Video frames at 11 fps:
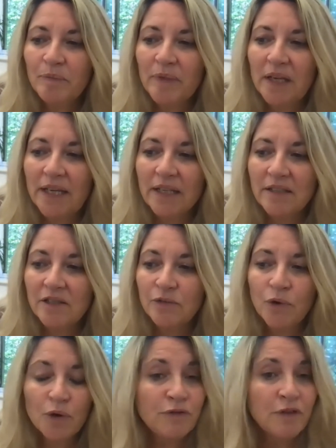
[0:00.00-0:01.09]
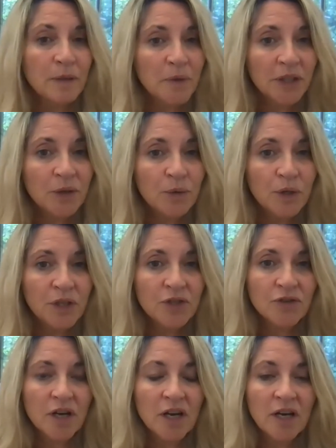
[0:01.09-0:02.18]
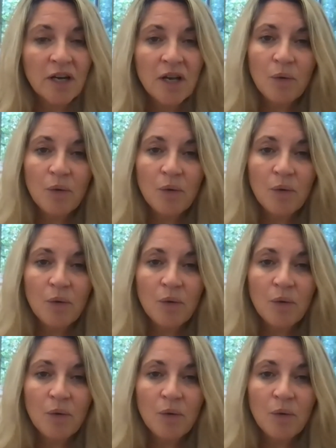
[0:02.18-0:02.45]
it's the Royal Philharmonic Orchestra